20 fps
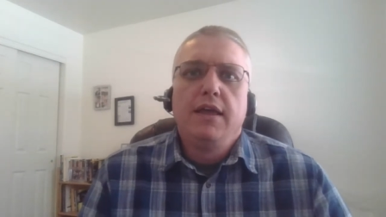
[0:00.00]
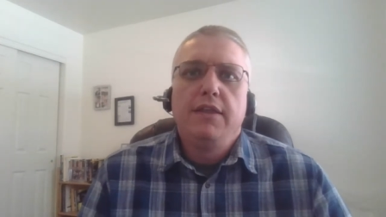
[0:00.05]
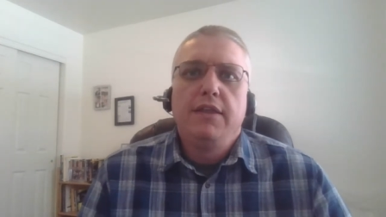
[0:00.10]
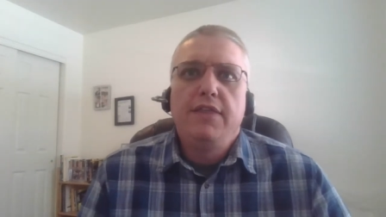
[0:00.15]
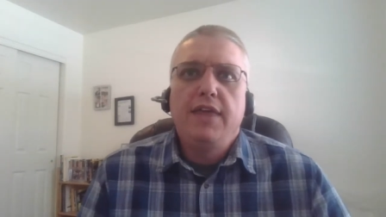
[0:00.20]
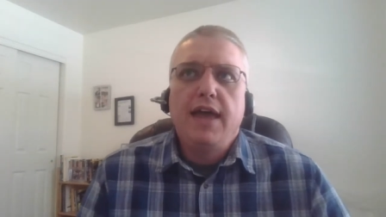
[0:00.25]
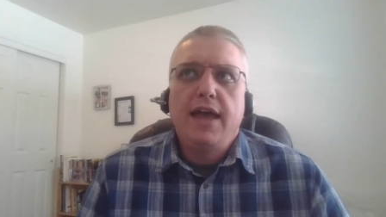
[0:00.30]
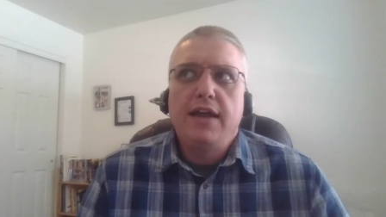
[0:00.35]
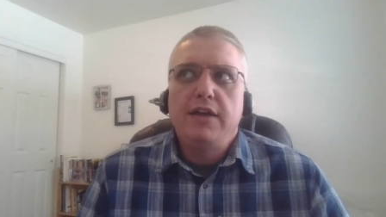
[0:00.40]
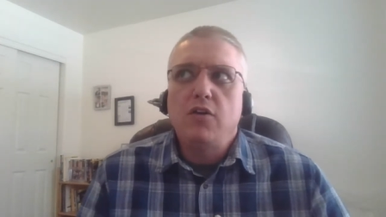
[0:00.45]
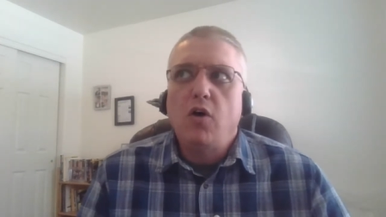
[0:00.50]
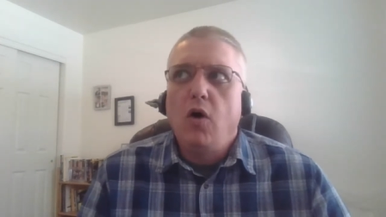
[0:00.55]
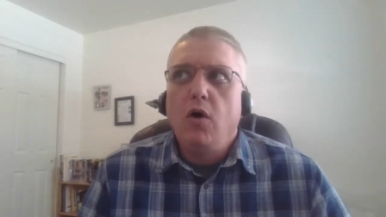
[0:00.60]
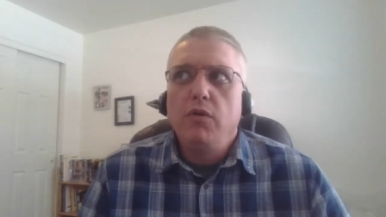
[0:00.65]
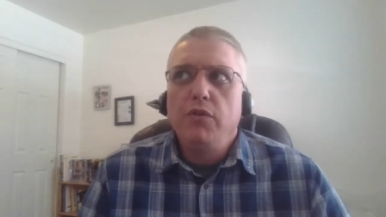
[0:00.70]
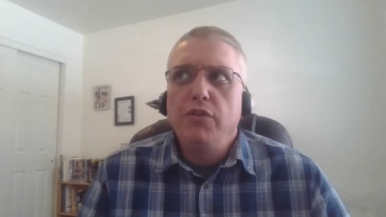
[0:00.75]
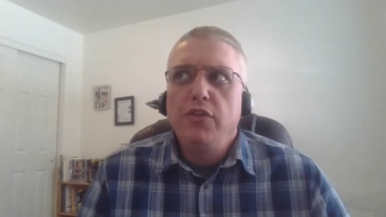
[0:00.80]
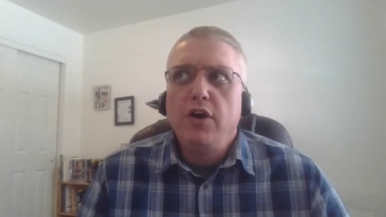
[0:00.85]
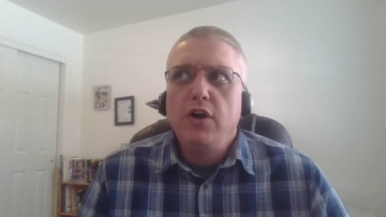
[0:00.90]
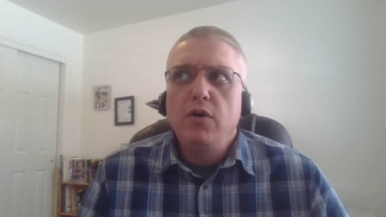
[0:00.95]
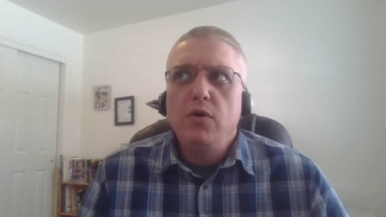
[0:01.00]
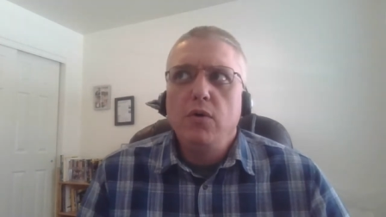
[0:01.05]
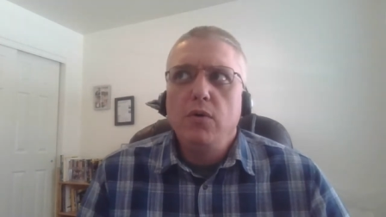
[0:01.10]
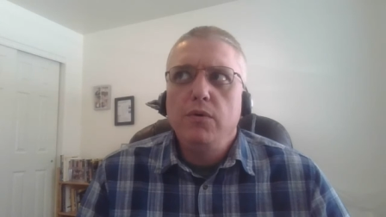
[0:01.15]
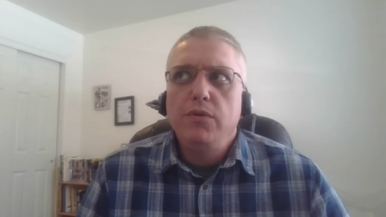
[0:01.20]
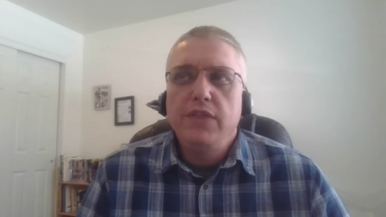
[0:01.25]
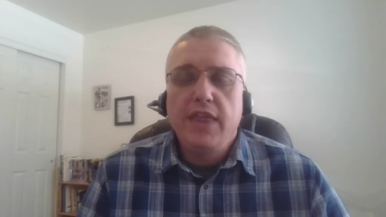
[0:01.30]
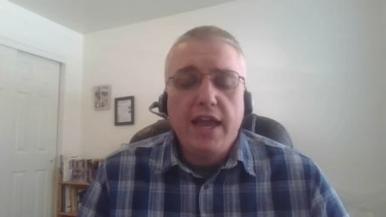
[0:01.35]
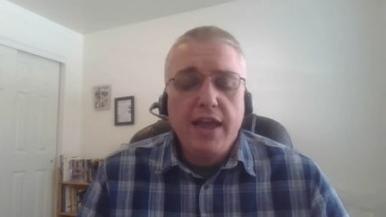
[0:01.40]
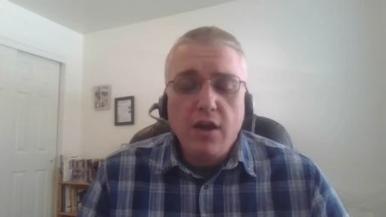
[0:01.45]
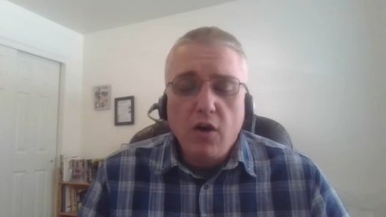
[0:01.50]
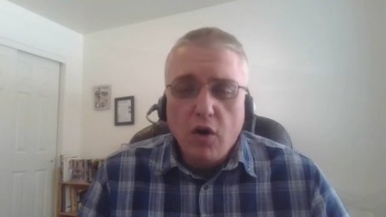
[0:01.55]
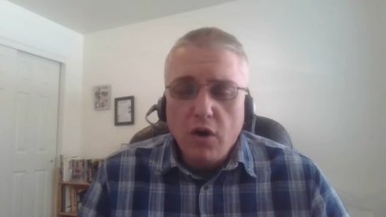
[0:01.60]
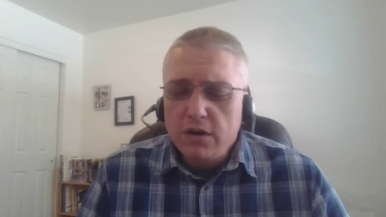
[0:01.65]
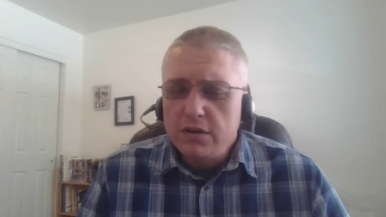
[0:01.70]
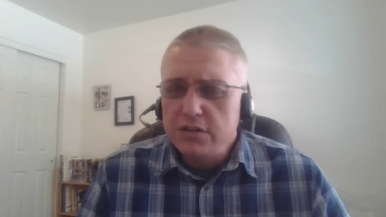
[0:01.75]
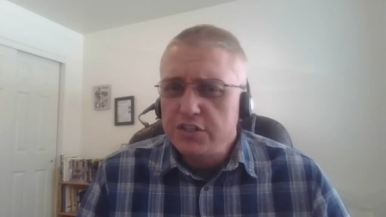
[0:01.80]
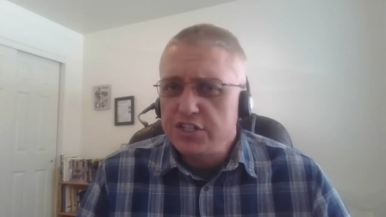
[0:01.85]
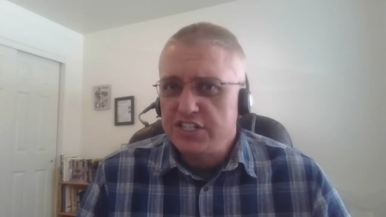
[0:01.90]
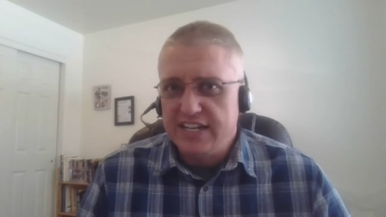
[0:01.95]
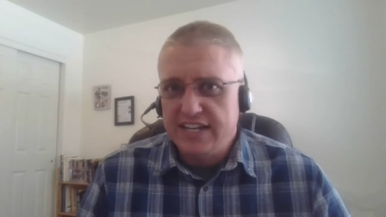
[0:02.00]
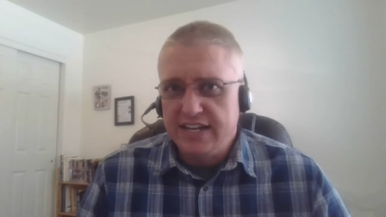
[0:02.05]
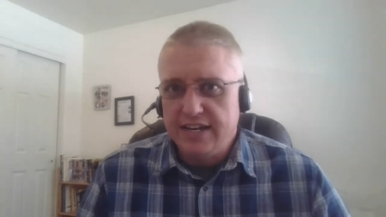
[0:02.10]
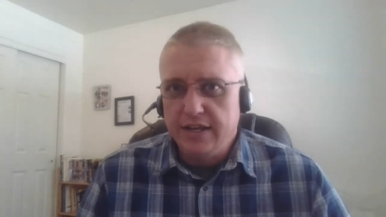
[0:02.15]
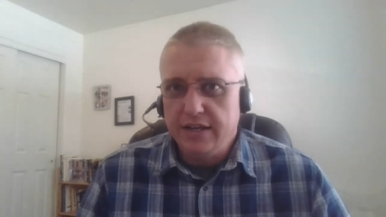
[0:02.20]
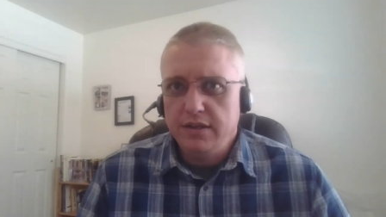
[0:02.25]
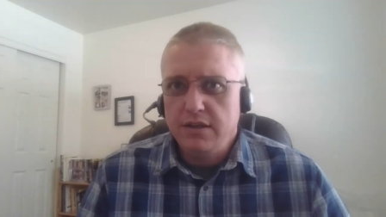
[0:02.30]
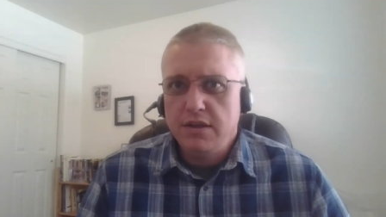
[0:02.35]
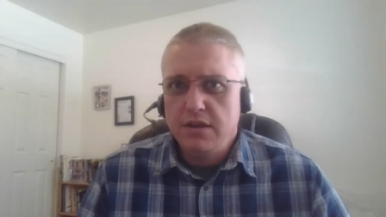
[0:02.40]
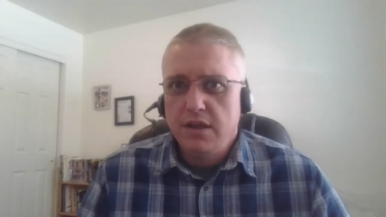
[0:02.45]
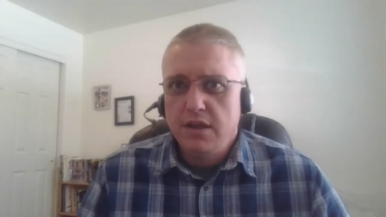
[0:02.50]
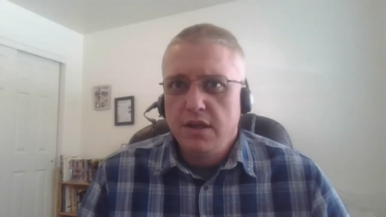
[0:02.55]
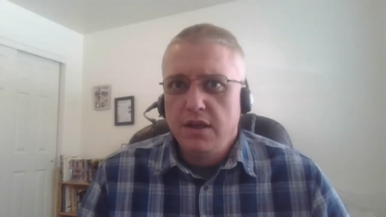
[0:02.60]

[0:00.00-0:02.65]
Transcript: That although they are sinning,